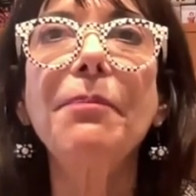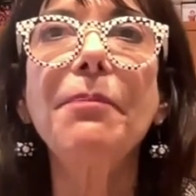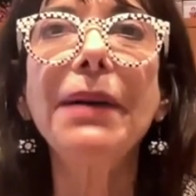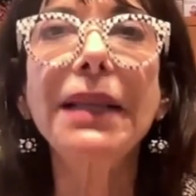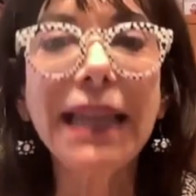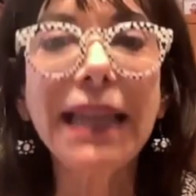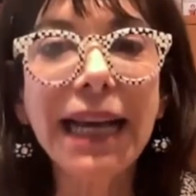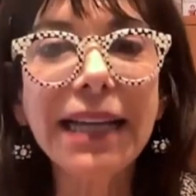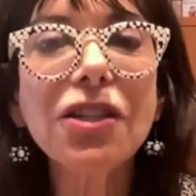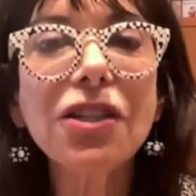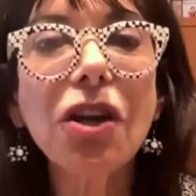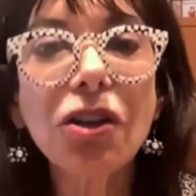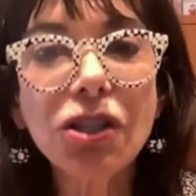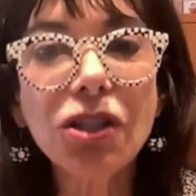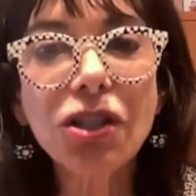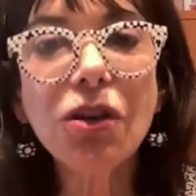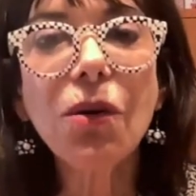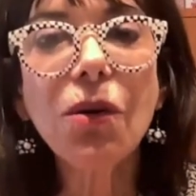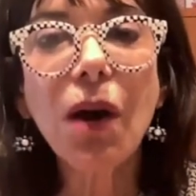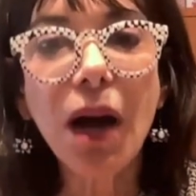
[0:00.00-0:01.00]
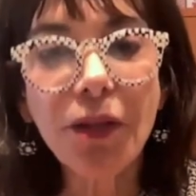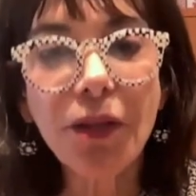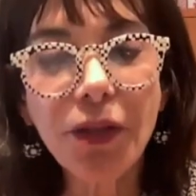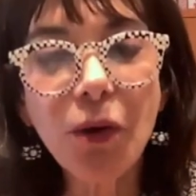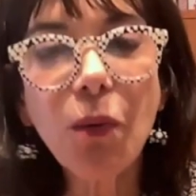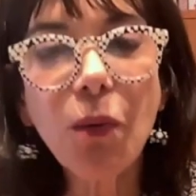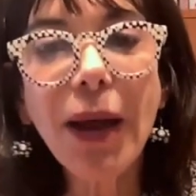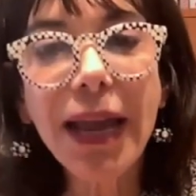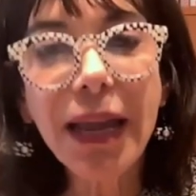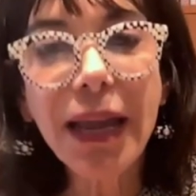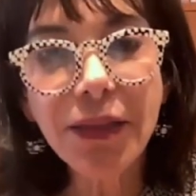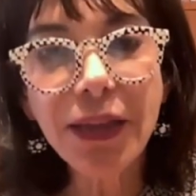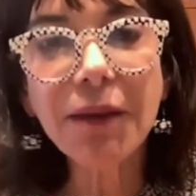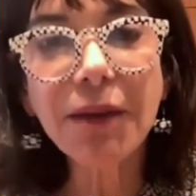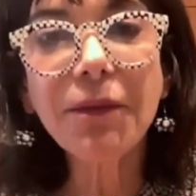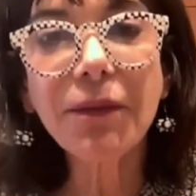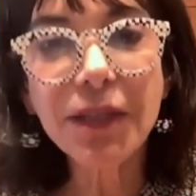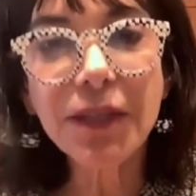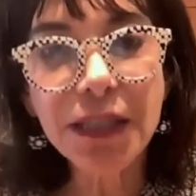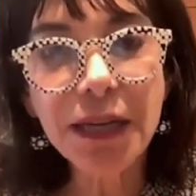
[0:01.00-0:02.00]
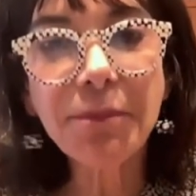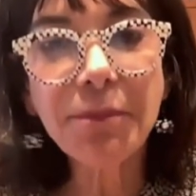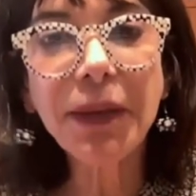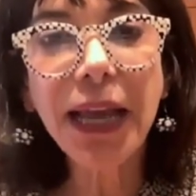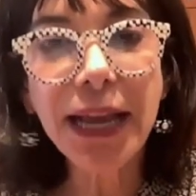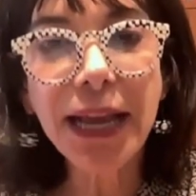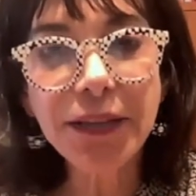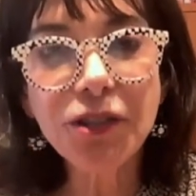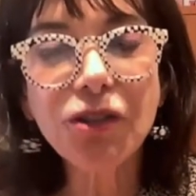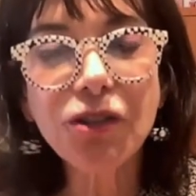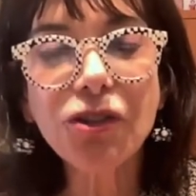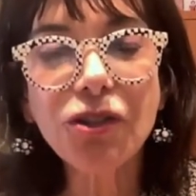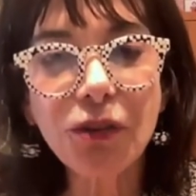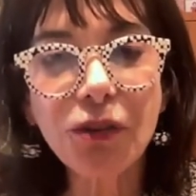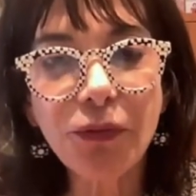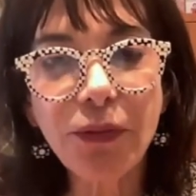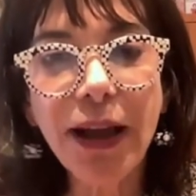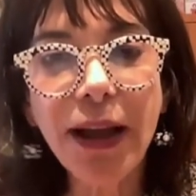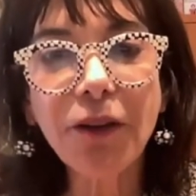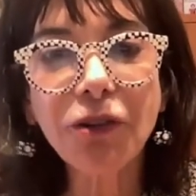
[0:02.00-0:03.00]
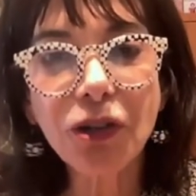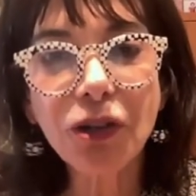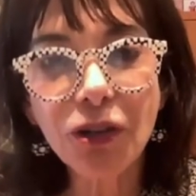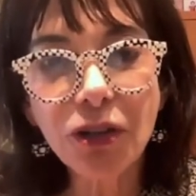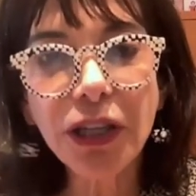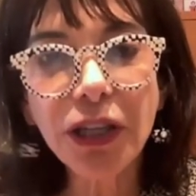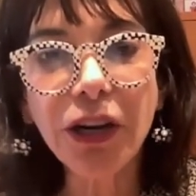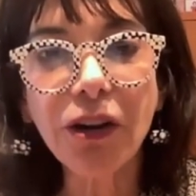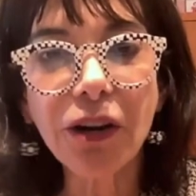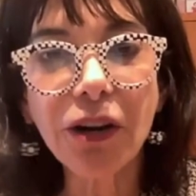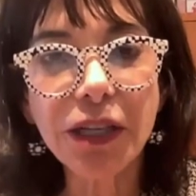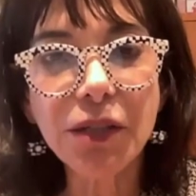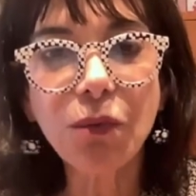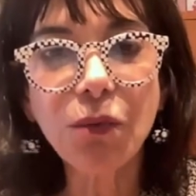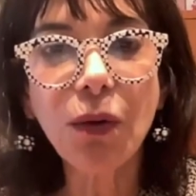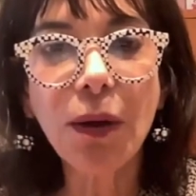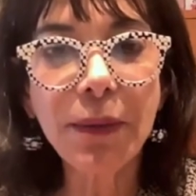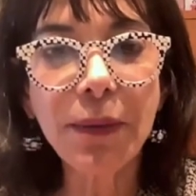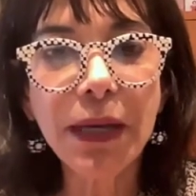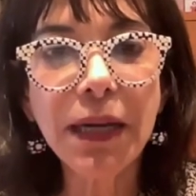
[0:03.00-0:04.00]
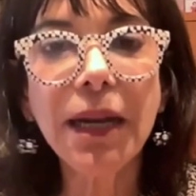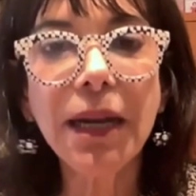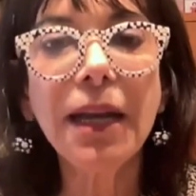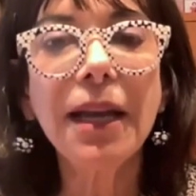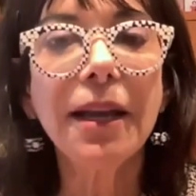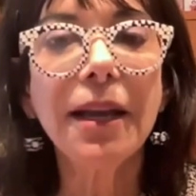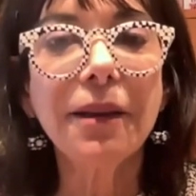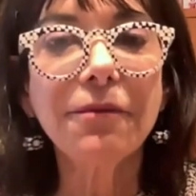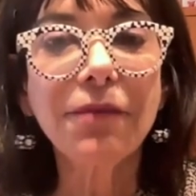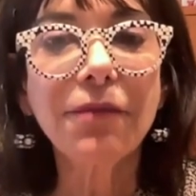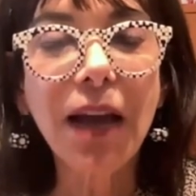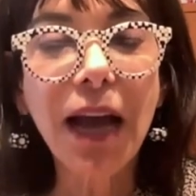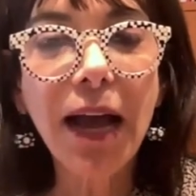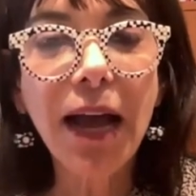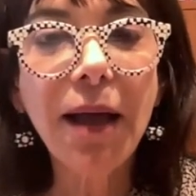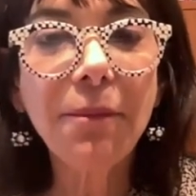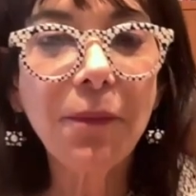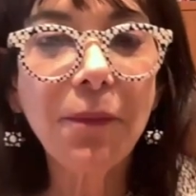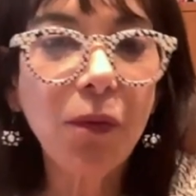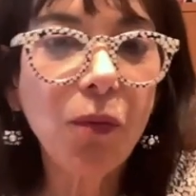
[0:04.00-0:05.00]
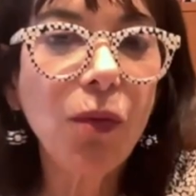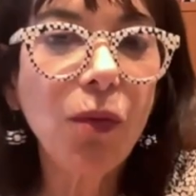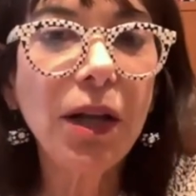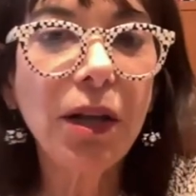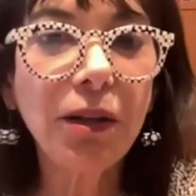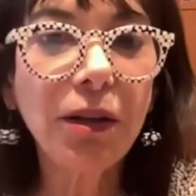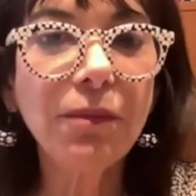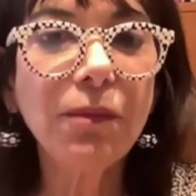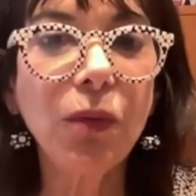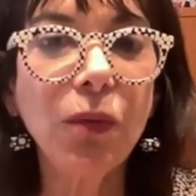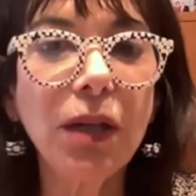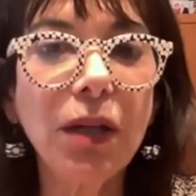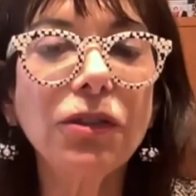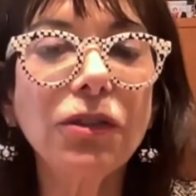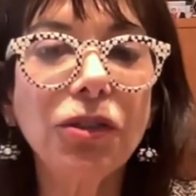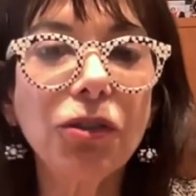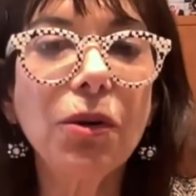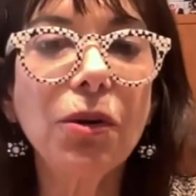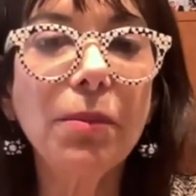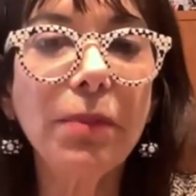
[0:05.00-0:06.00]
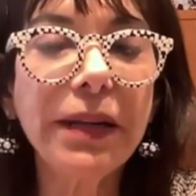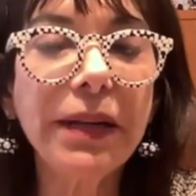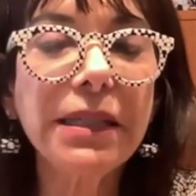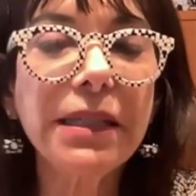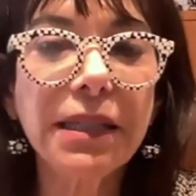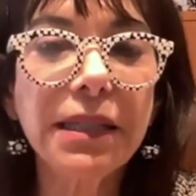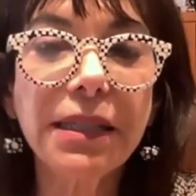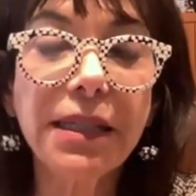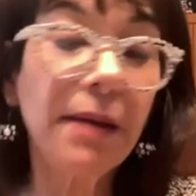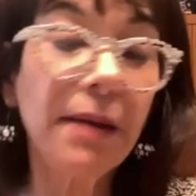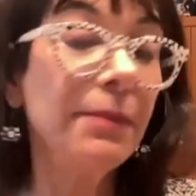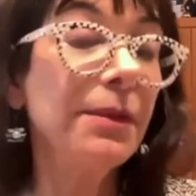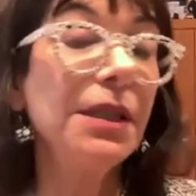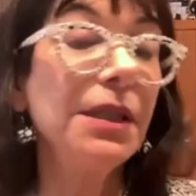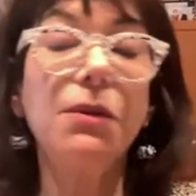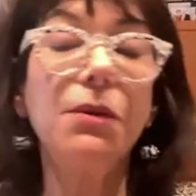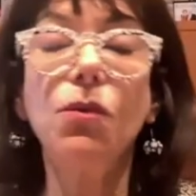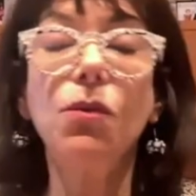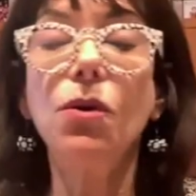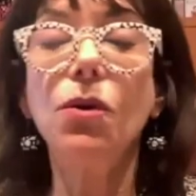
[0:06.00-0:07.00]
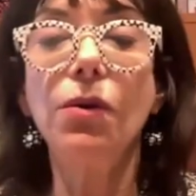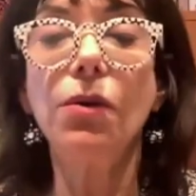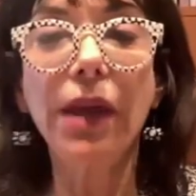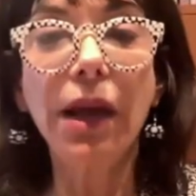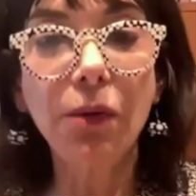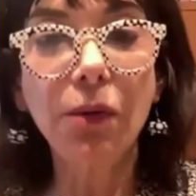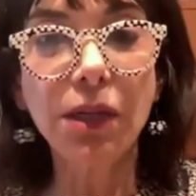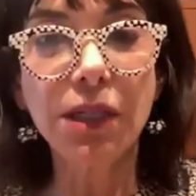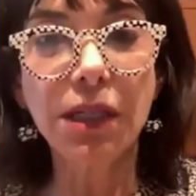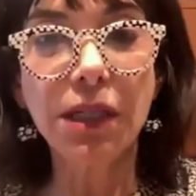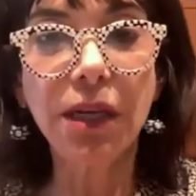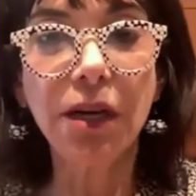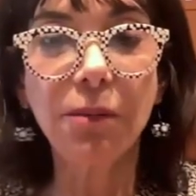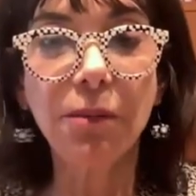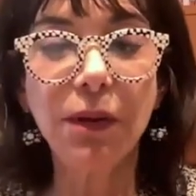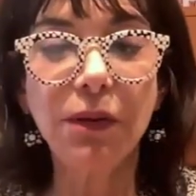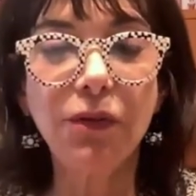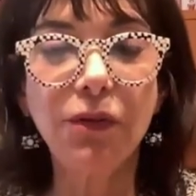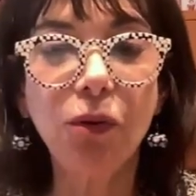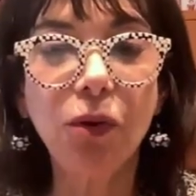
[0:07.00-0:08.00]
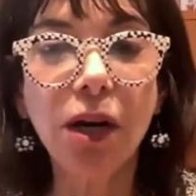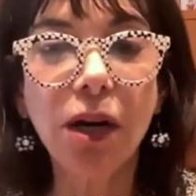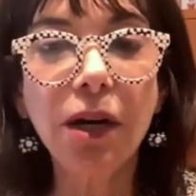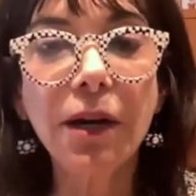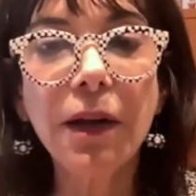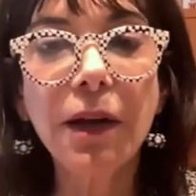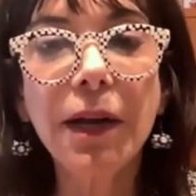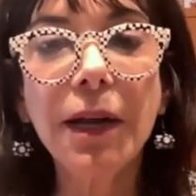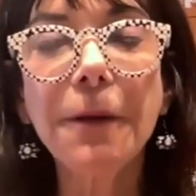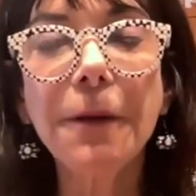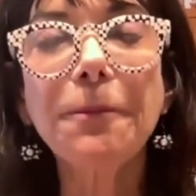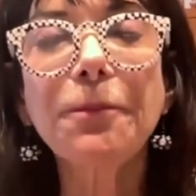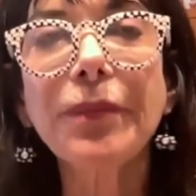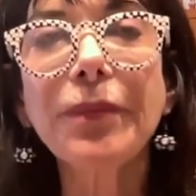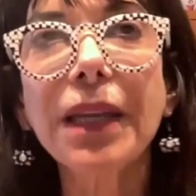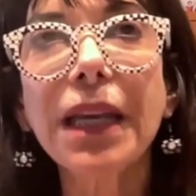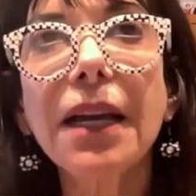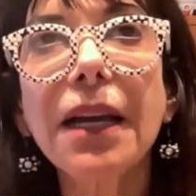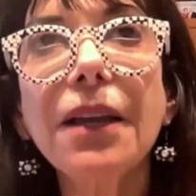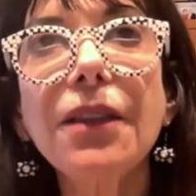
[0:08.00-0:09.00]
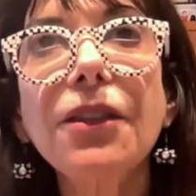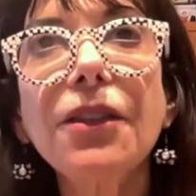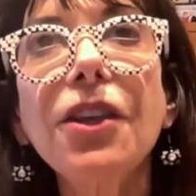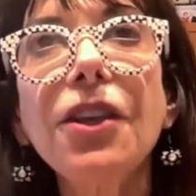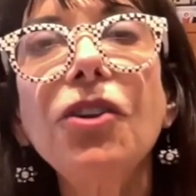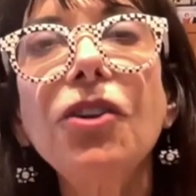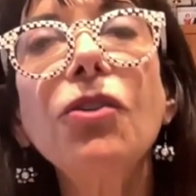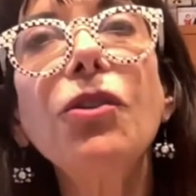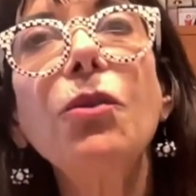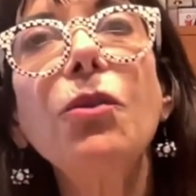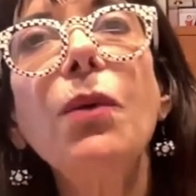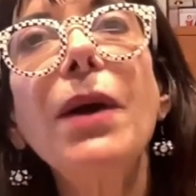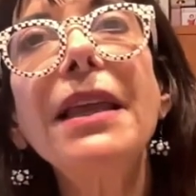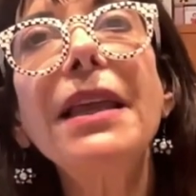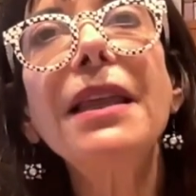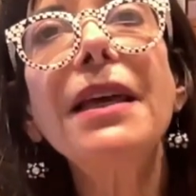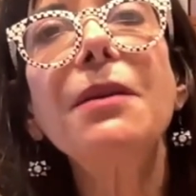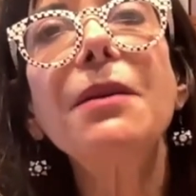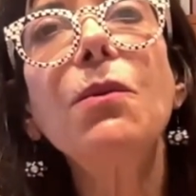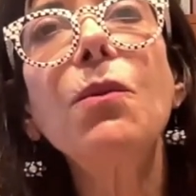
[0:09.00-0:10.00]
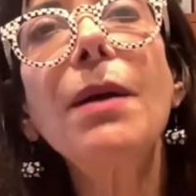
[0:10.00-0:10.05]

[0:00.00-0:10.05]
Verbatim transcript: but that's also uh, the way that some cancers are found earlier is women um, will will do a breast exam and say, whoa, that wasn't there before. You know, the way that